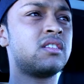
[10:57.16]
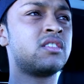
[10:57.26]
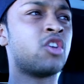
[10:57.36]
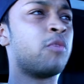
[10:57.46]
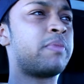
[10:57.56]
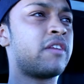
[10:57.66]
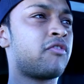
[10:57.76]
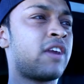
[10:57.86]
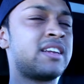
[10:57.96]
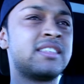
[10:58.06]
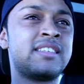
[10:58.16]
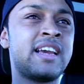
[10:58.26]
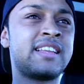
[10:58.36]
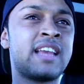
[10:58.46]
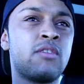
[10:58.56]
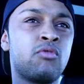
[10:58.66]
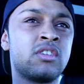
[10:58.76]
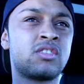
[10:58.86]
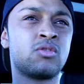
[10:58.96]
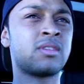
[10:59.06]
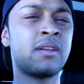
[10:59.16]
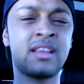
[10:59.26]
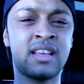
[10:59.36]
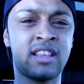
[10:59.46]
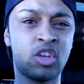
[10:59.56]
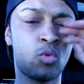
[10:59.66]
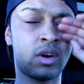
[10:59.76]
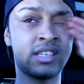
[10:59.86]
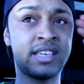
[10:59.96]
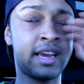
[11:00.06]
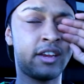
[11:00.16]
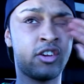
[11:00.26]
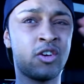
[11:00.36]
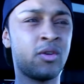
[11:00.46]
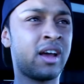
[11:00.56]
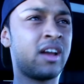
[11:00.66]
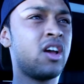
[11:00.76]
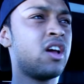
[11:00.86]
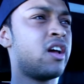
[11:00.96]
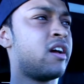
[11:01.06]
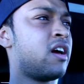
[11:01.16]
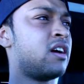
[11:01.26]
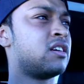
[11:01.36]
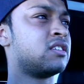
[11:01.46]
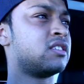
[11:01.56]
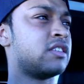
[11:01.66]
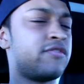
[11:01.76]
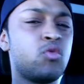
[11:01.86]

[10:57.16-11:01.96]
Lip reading: don't be afraid to take that risk or something like that that you want to take. You know, like, if